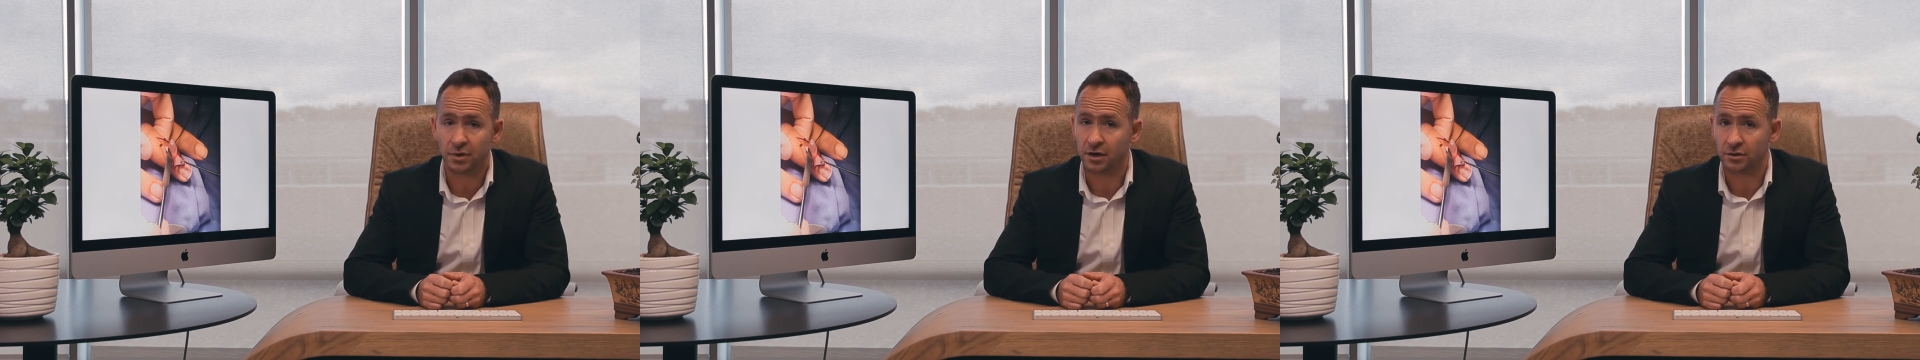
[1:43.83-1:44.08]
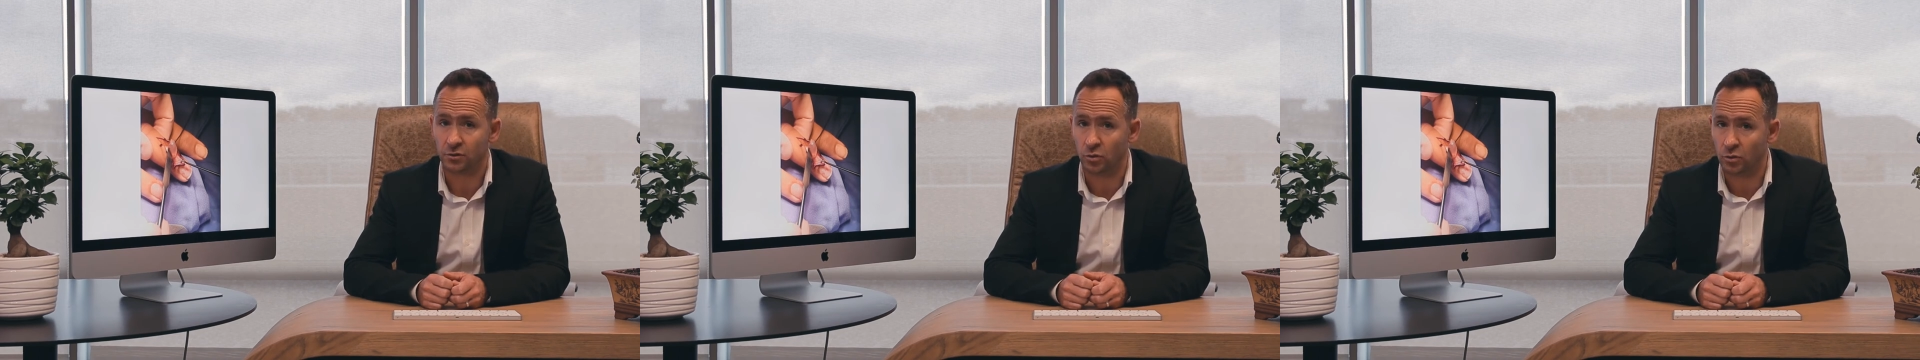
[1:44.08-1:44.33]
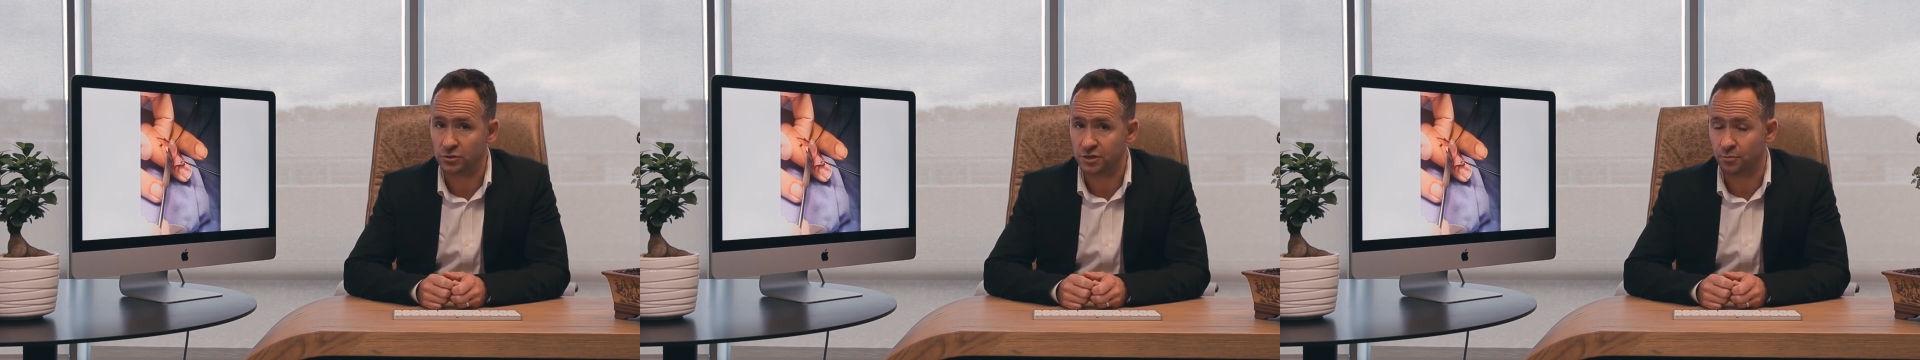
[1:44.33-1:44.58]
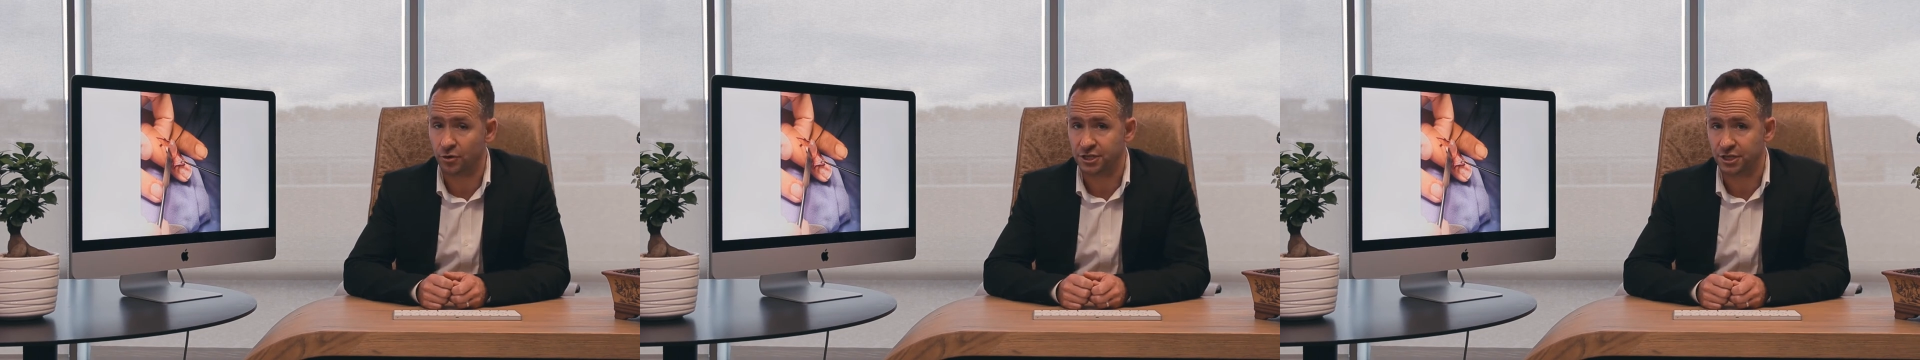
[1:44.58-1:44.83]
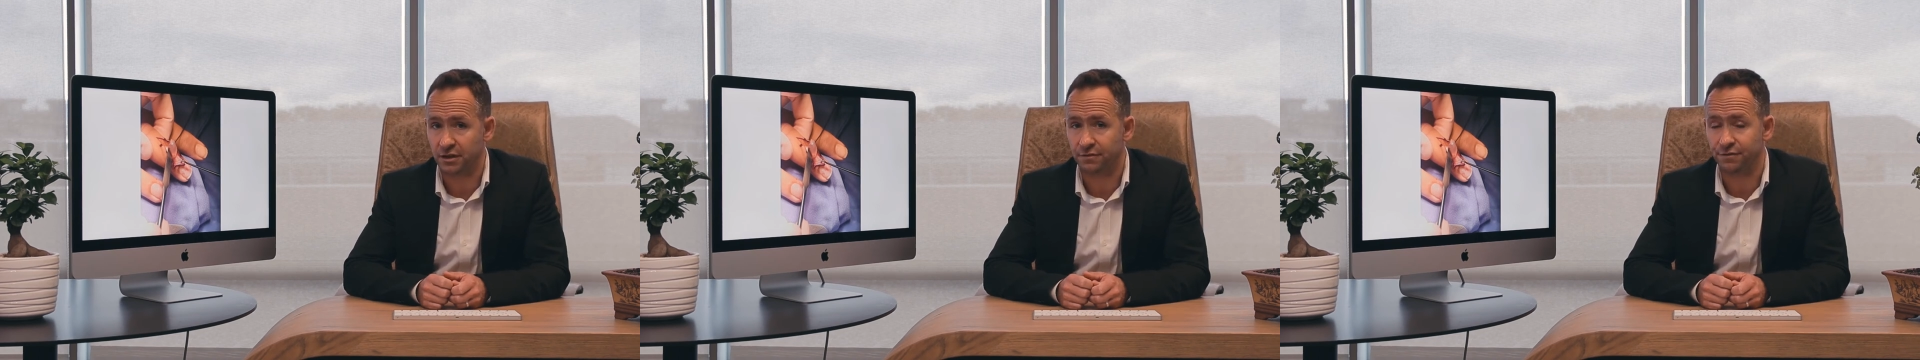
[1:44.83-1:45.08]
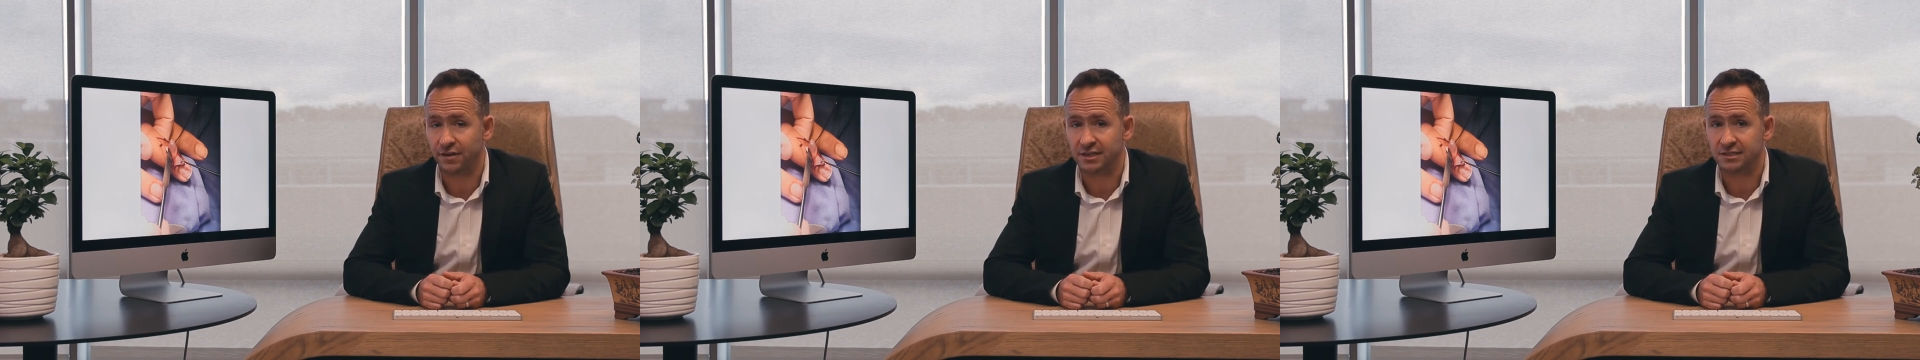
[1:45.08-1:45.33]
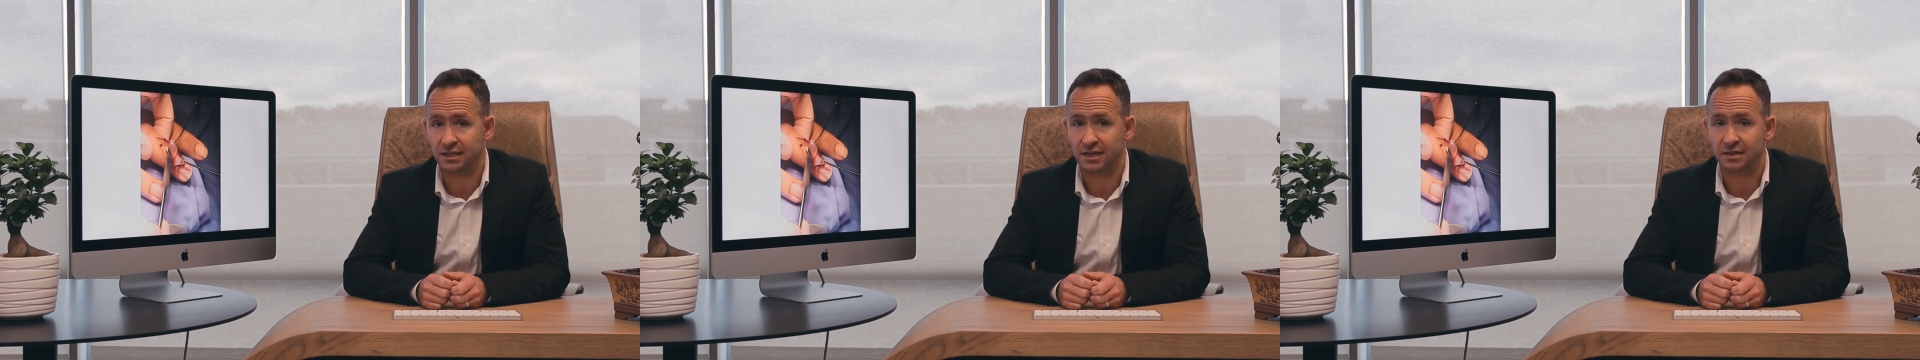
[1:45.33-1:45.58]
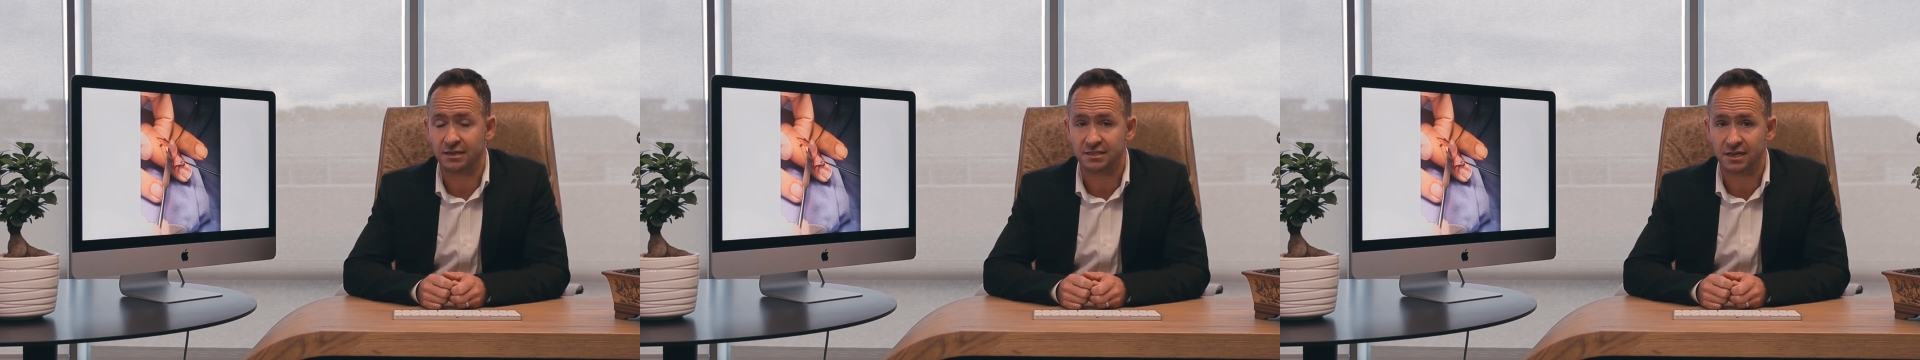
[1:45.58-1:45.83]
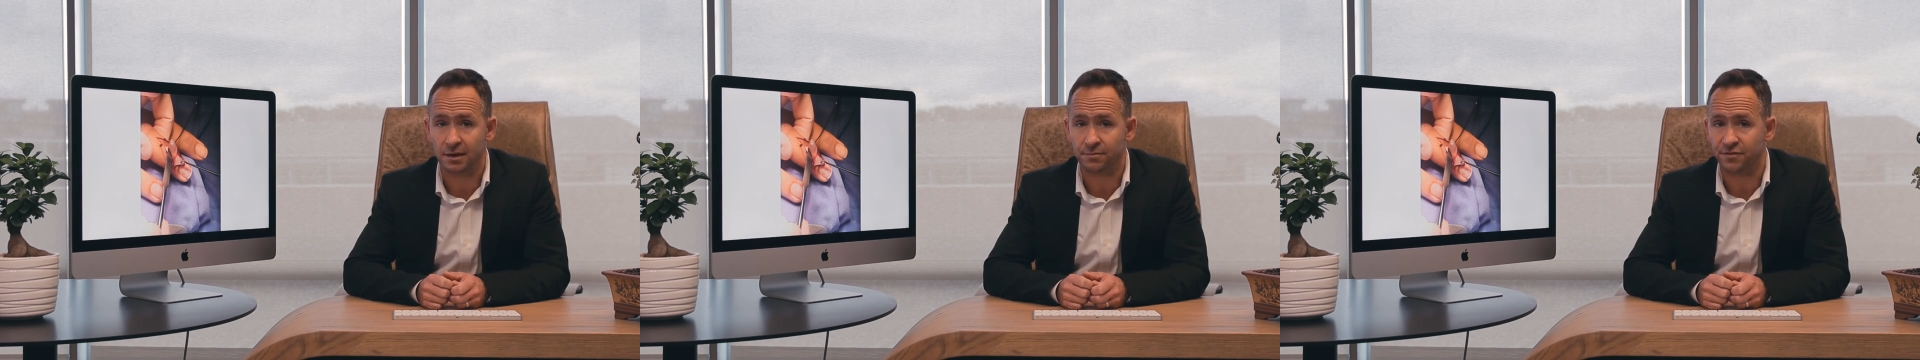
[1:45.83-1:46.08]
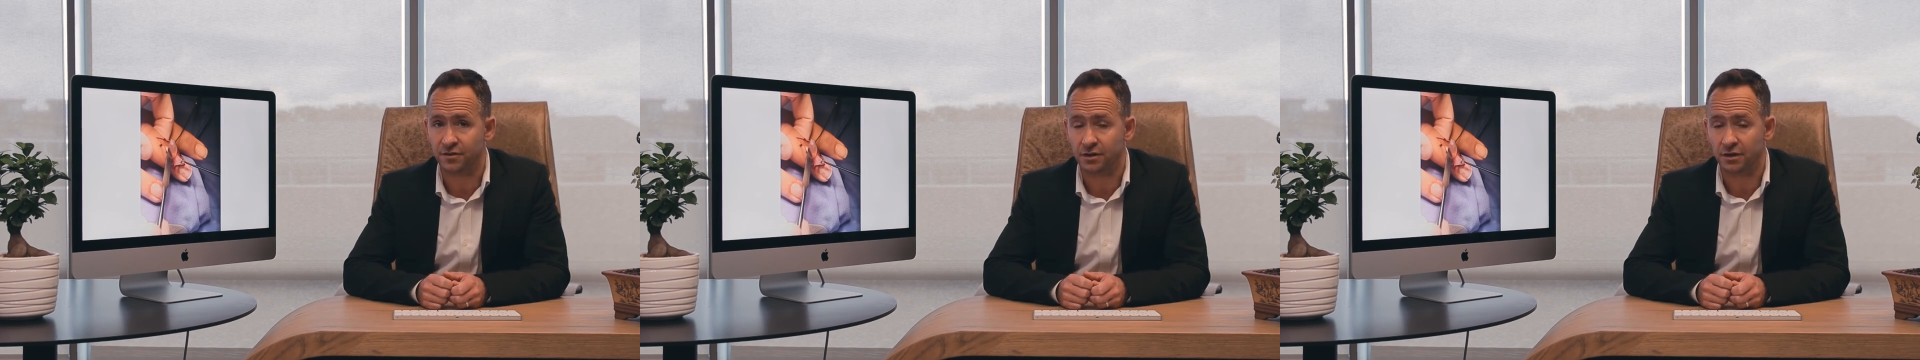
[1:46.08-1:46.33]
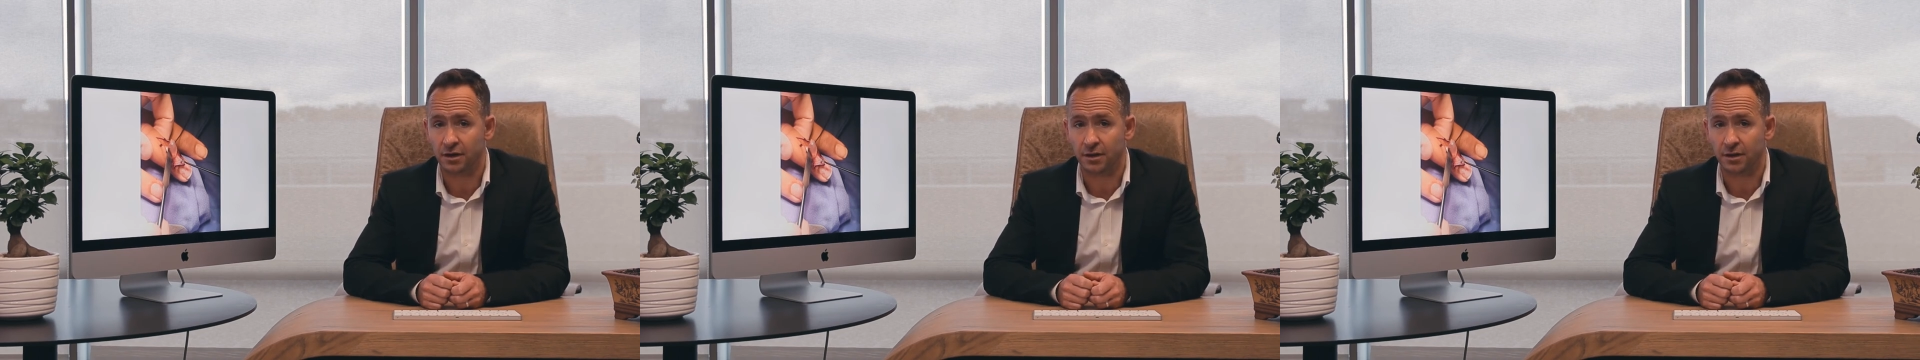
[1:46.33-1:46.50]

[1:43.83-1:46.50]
but it causes pressure effects and discomfort